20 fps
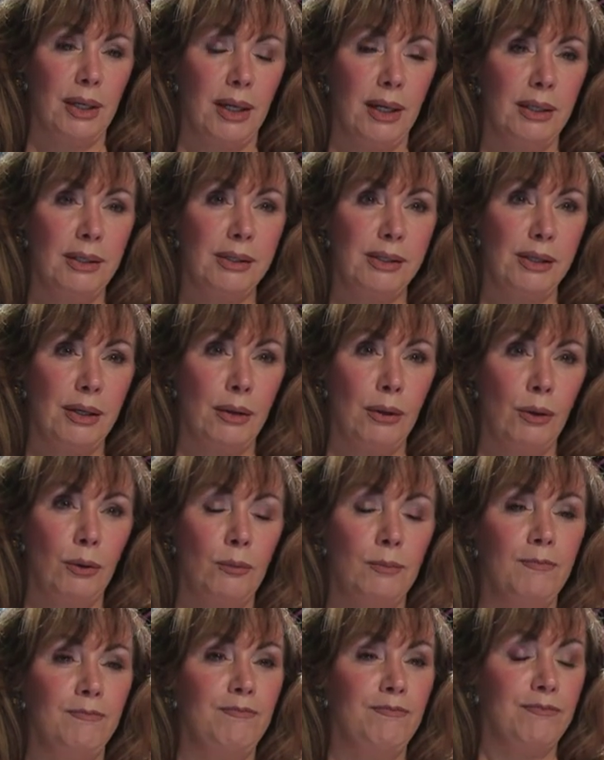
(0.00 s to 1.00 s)
And so
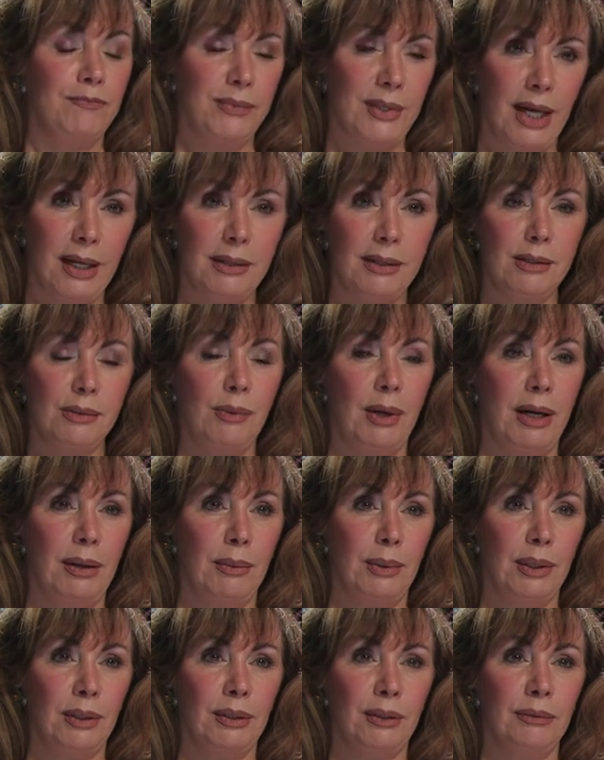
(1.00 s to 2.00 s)
that is why
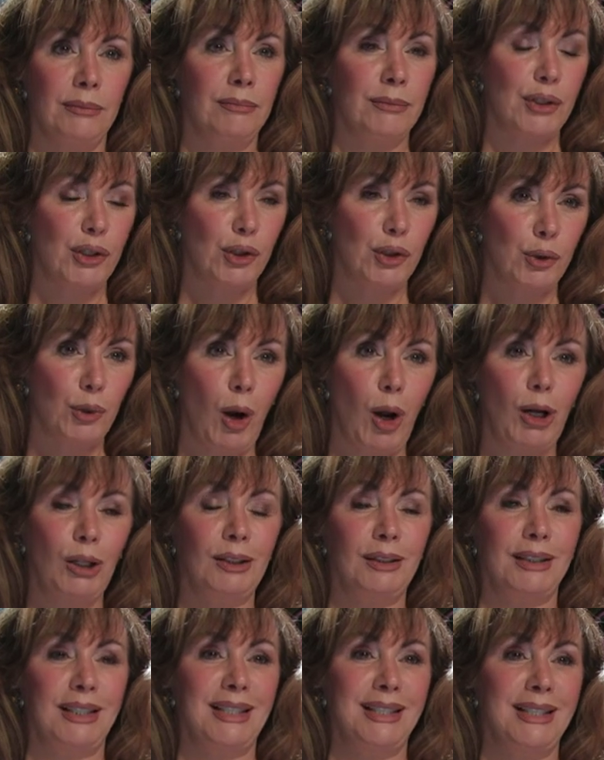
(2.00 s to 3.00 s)
we're
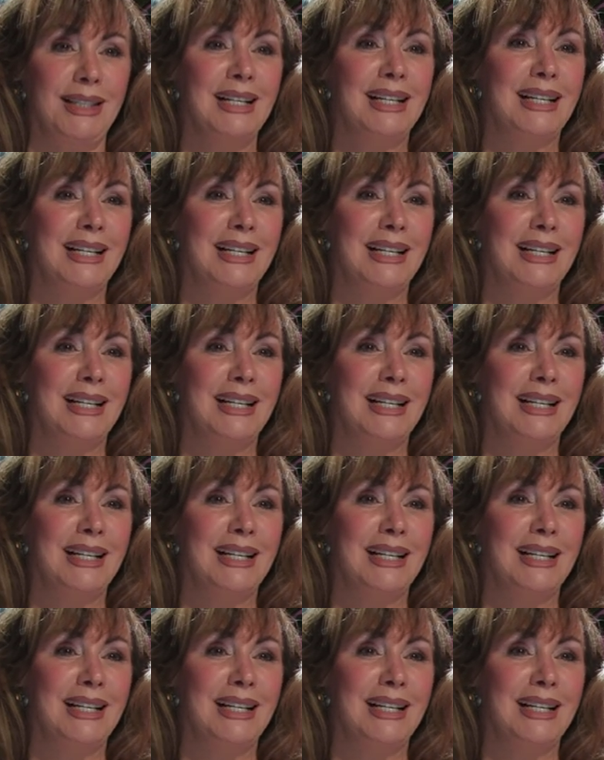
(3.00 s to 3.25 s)
strongly